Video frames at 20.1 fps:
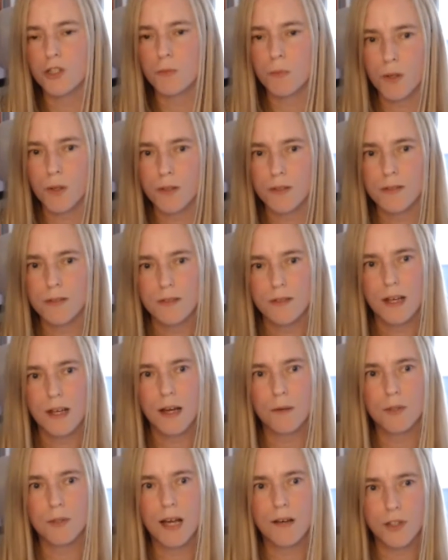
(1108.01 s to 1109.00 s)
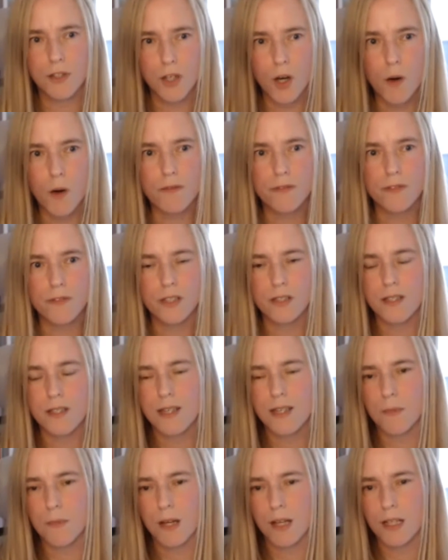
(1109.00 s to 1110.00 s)
But I would have the confidence
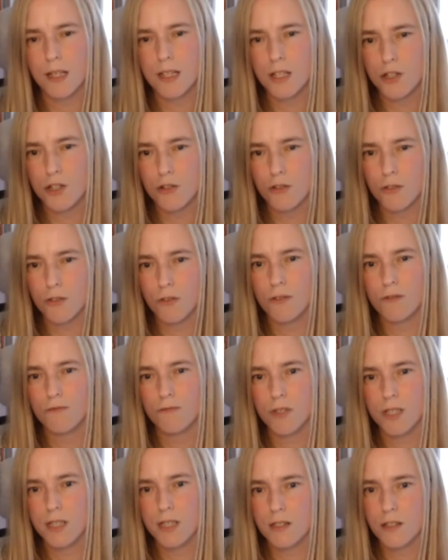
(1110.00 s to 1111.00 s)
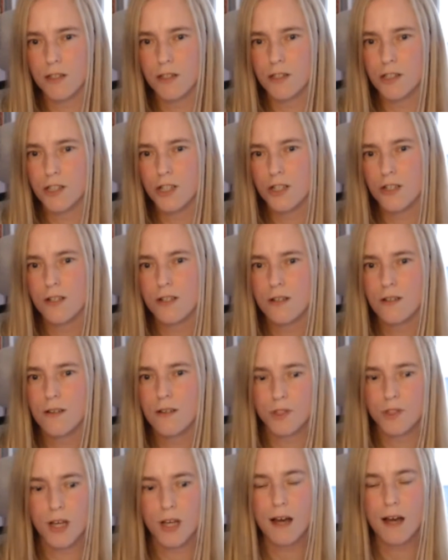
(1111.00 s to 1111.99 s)
in my initial research
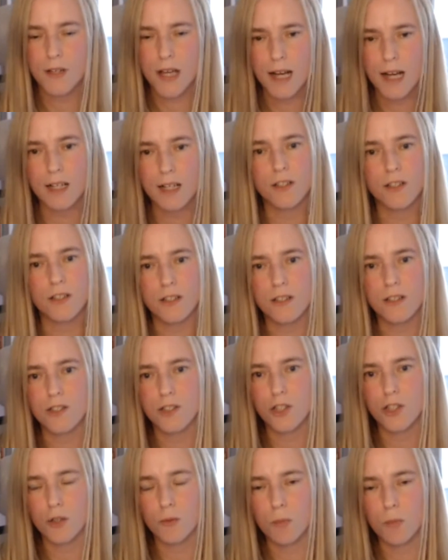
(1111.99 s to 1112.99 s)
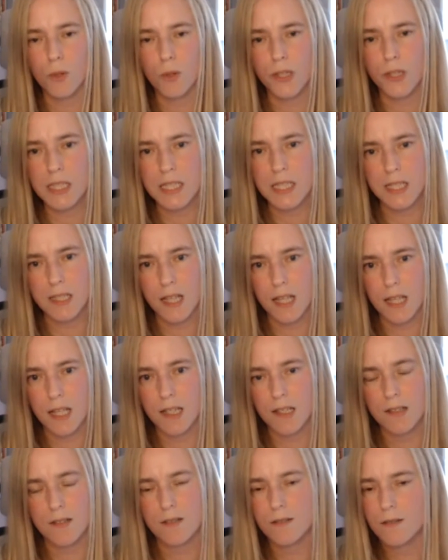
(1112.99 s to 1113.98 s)
to have it anchored at a certain point and then
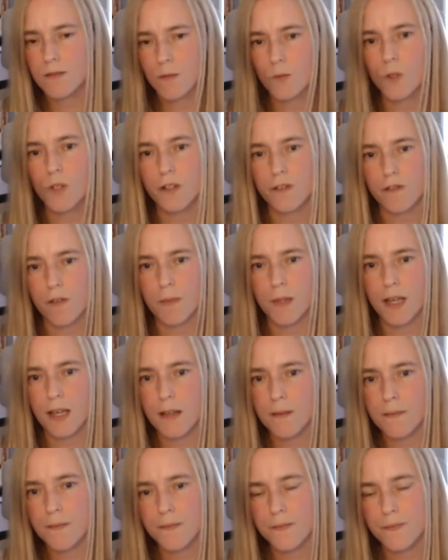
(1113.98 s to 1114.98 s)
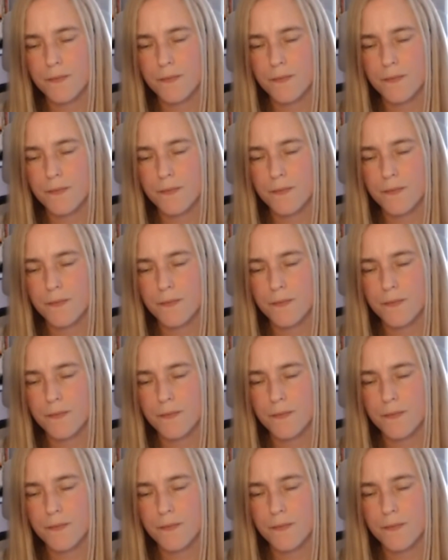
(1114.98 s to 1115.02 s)
work from there.